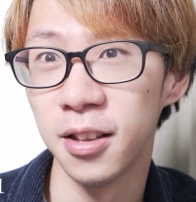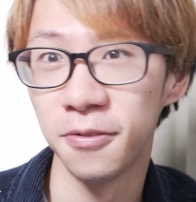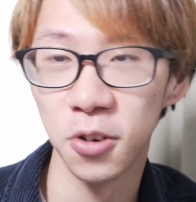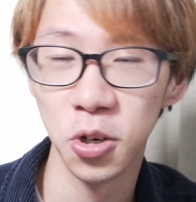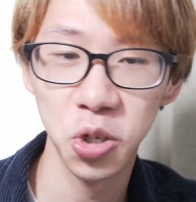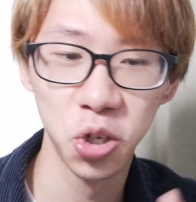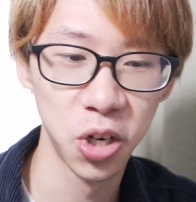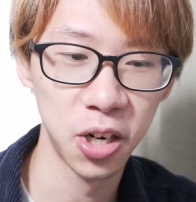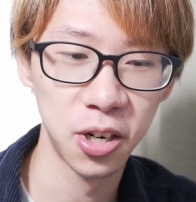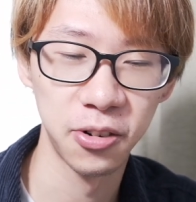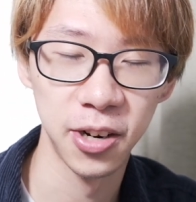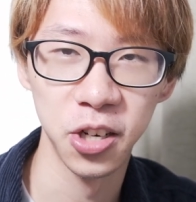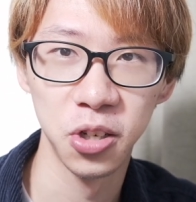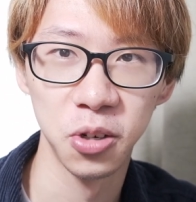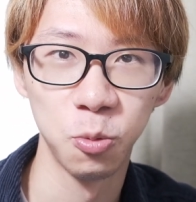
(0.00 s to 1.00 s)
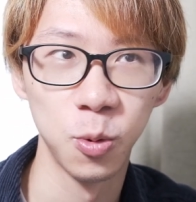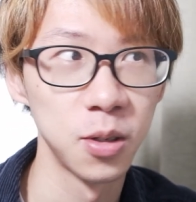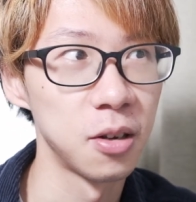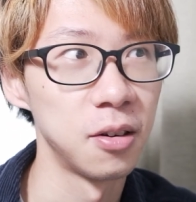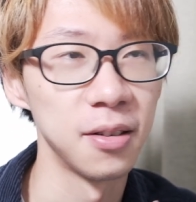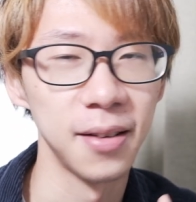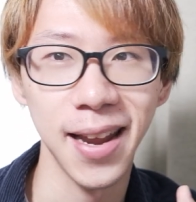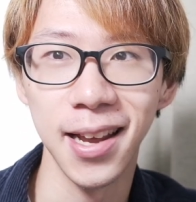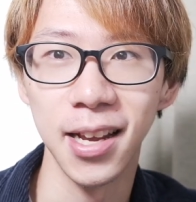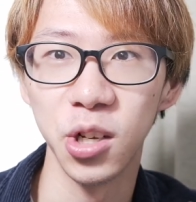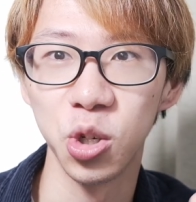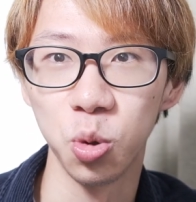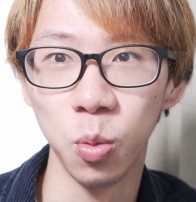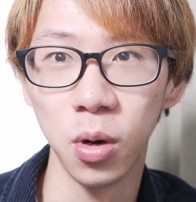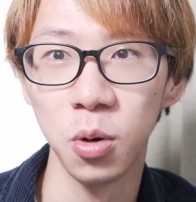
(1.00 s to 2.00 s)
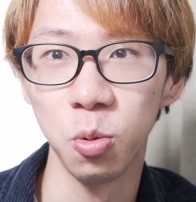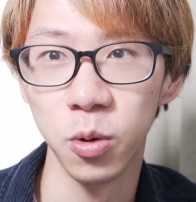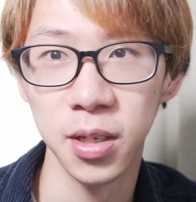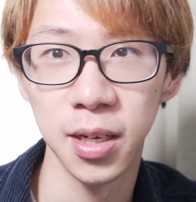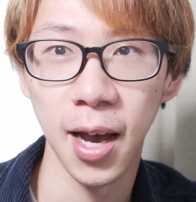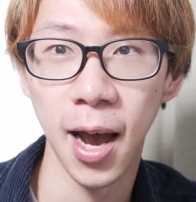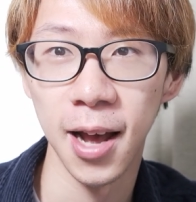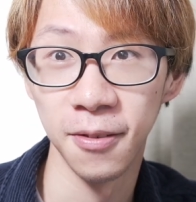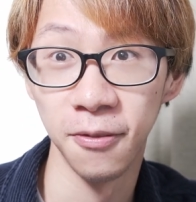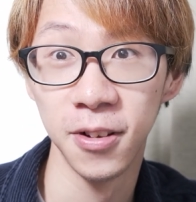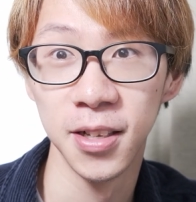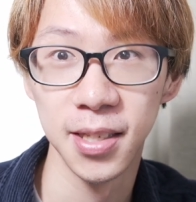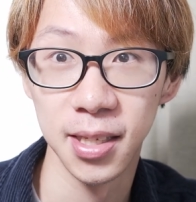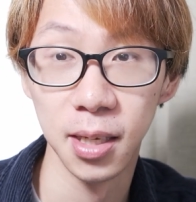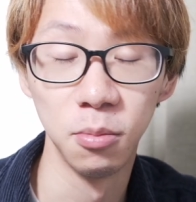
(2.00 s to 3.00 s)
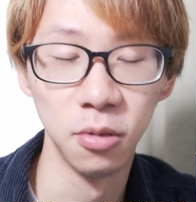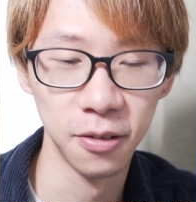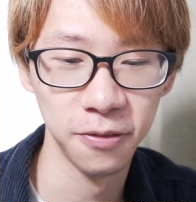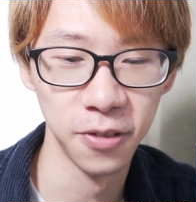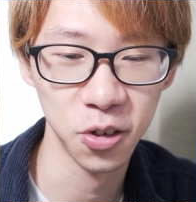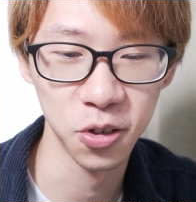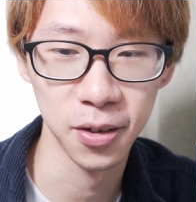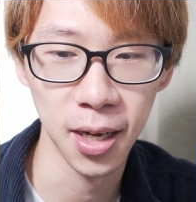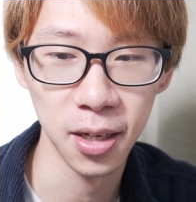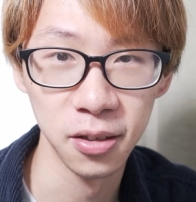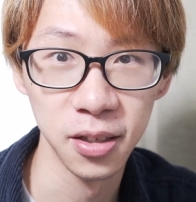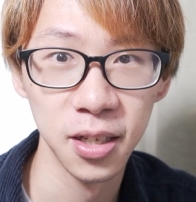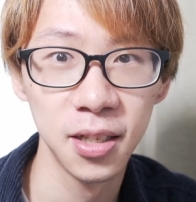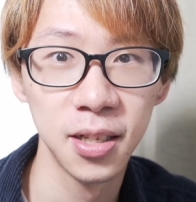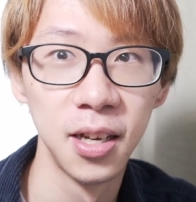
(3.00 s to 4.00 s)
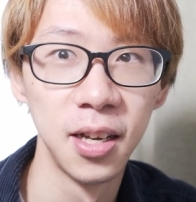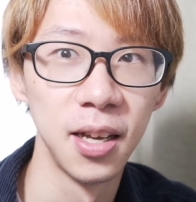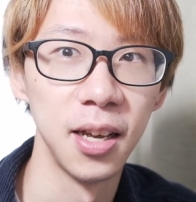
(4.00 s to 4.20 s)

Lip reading: The first generation was called H1, which have similar functionalities,